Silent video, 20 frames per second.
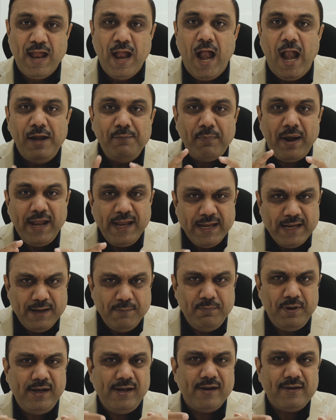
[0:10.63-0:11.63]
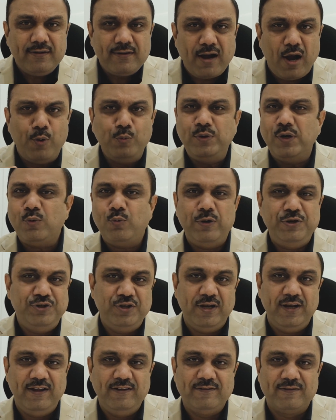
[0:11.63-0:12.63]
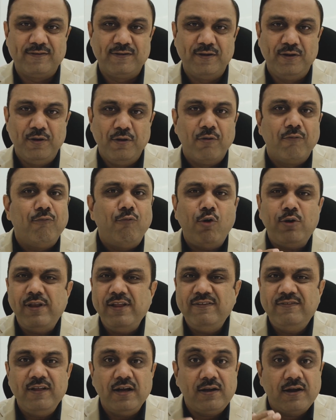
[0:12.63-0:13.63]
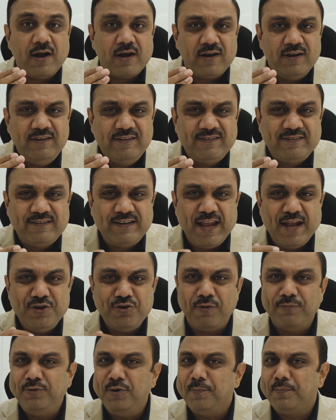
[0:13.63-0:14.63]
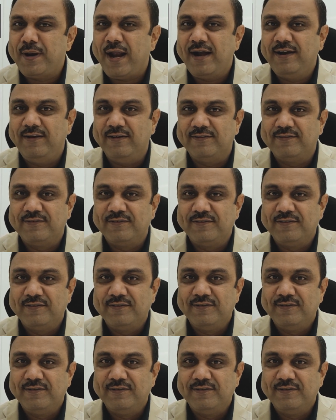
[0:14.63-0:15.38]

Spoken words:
And my immediate counter question is, what is the current stage of your practice?